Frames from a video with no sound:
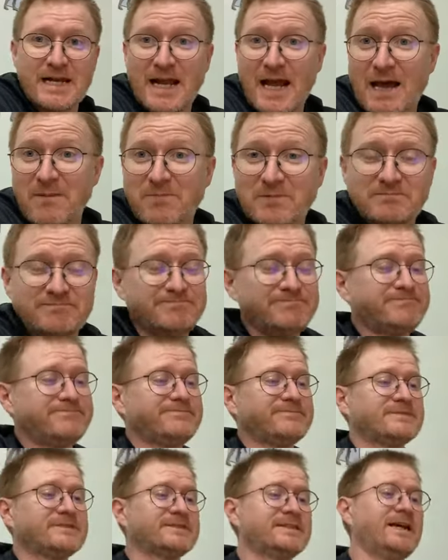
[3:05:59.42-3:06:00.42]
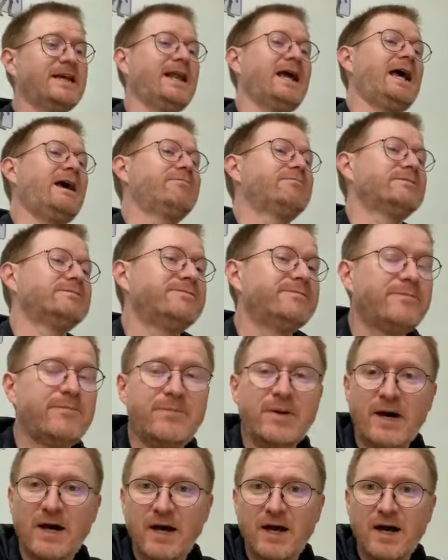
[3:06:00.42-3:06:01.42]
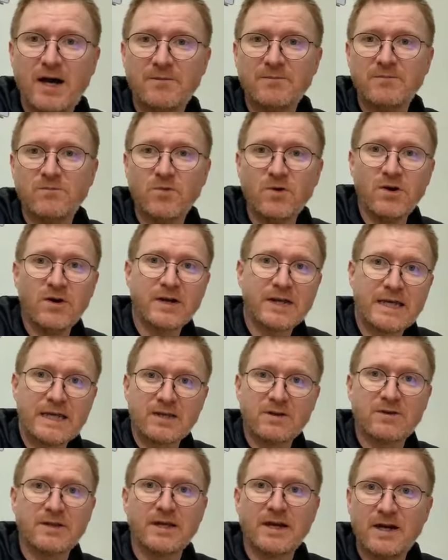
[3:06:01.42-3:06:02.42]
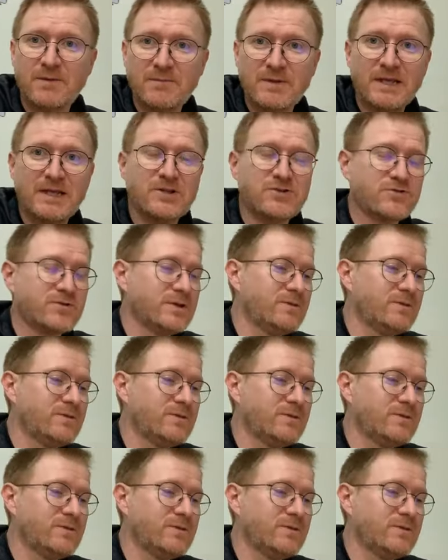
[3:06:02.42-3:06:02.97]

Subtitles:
It's going to happen. It's going to happen. But I'm working on it. I'm